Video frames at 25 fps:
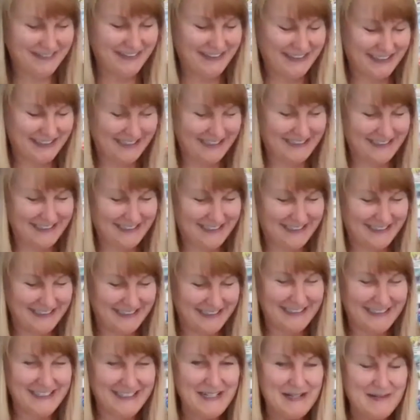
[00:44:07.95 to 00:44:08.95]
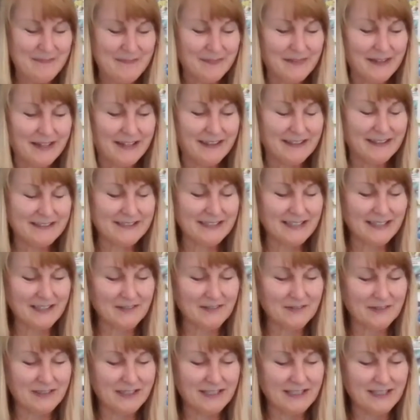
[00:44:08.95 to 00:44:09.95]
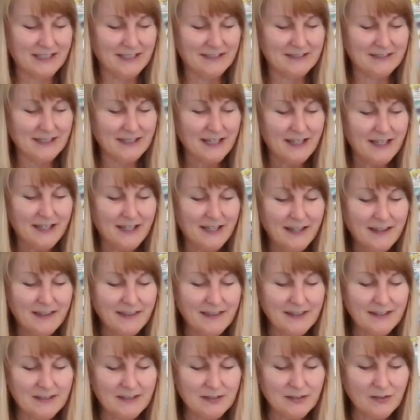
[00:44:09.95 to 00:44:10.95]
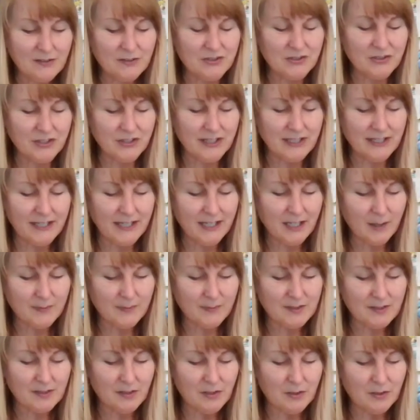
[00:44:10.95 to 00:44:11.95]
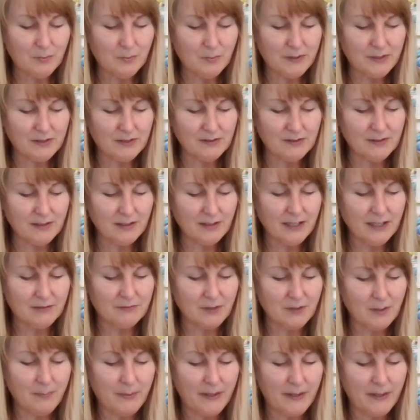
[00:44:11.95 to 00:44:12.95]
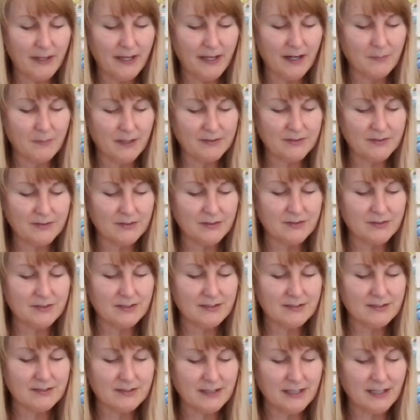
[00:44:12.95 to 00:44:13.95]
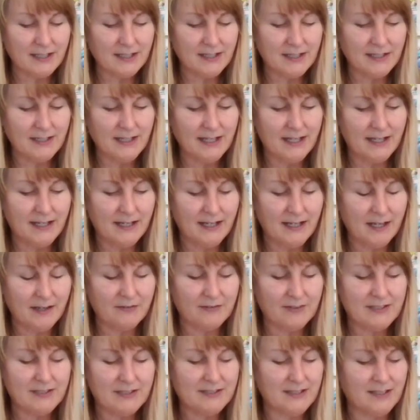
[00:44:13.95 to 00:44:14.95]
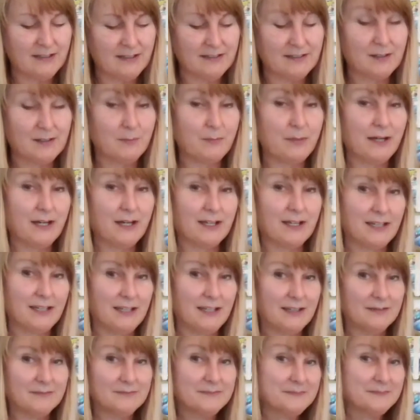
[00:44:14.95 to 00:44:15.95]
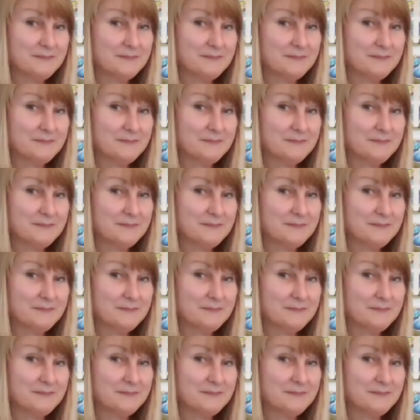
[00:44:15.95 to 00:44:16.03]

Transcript: very good. Okay. The second one is this nutrient helps you build and repair muscles, skin, and every cell in the body.